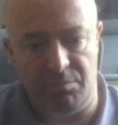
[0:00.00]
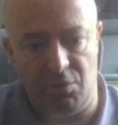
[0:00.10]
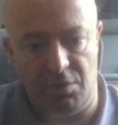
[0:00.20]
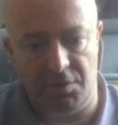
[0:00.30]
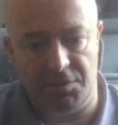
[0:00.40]

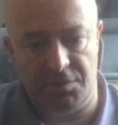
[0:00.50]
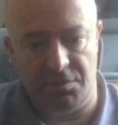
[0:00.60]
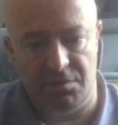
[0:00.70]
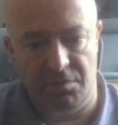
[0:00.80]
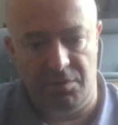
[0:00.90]

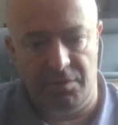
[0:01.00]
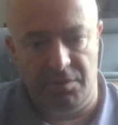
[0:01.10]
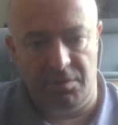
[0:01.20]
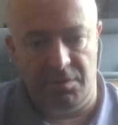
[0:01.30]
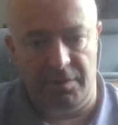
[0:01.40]
box,
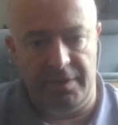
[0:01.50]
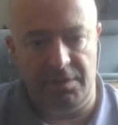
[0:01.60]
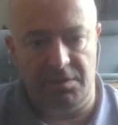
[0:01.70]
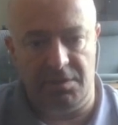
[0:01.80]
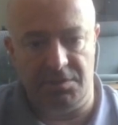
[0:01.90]
and
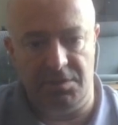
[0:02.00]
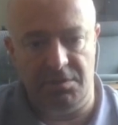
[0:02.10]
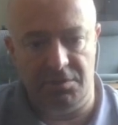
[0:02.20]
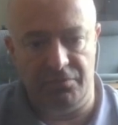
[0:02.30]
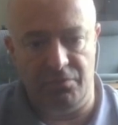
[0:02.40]
it has
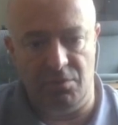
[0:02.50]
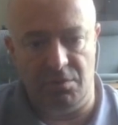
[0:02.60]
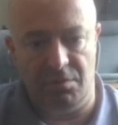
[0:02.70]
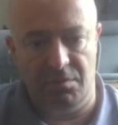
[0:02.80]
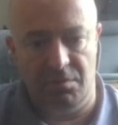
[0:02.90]
index
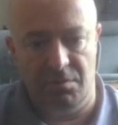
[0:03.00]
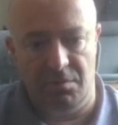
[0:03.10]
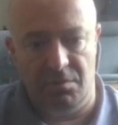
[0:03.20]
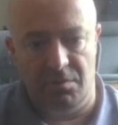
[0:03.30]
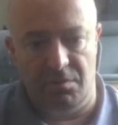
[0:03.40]
4.
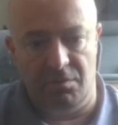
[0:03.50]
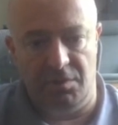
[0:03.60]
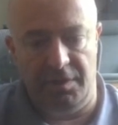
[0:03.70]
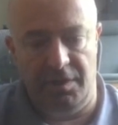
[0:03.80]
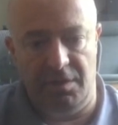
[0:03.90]

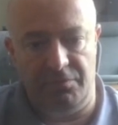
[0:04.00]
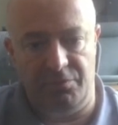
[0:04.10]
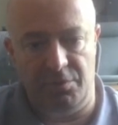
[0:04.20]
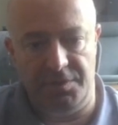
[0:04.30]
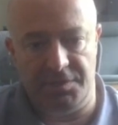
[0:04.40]
And
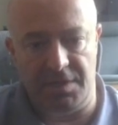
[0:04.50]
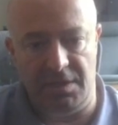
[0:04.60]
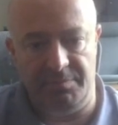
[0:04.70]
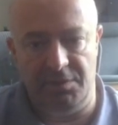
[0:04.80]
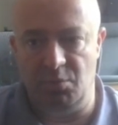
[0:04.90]
for this
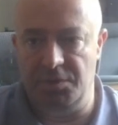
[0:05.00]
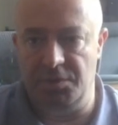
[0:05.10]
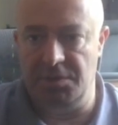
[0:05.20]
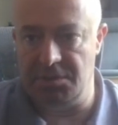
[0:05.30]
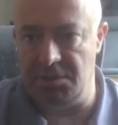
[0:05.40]
element with
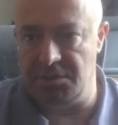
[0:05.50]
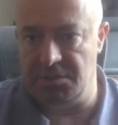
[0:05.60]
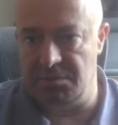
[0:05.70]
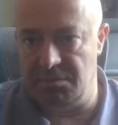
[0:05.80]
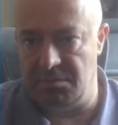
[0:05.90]

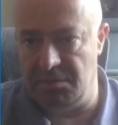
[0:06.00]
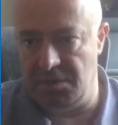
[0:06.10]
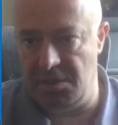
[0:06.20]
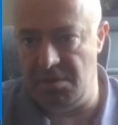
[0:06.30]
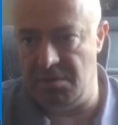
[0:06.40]
indices
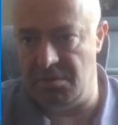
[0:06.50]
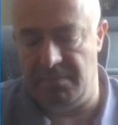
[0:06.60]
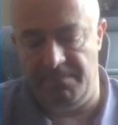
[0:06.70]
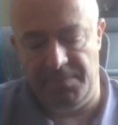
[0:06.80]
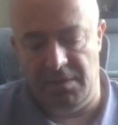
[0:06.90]

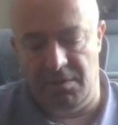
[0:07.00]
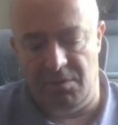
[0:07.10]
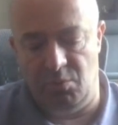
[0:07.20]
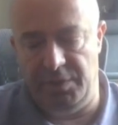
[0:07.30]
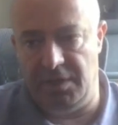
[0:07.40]
here,
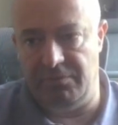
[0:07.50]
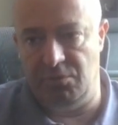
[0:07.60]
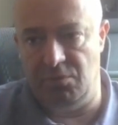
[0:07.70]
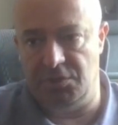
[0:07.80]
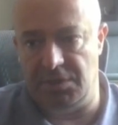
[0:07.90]
we have
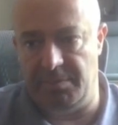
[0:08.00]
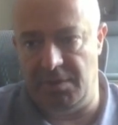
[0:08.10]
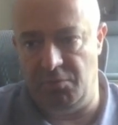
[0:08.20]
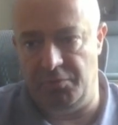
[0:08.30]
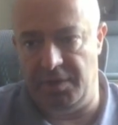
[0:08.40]
to
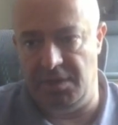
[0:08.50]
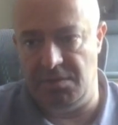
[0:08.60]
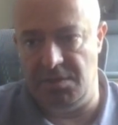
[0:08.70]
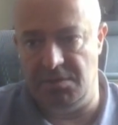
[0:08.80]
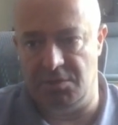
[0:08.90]
somehow find
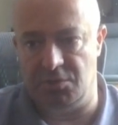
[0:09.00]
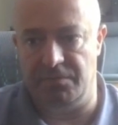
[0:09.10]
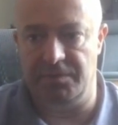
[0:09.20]
the index of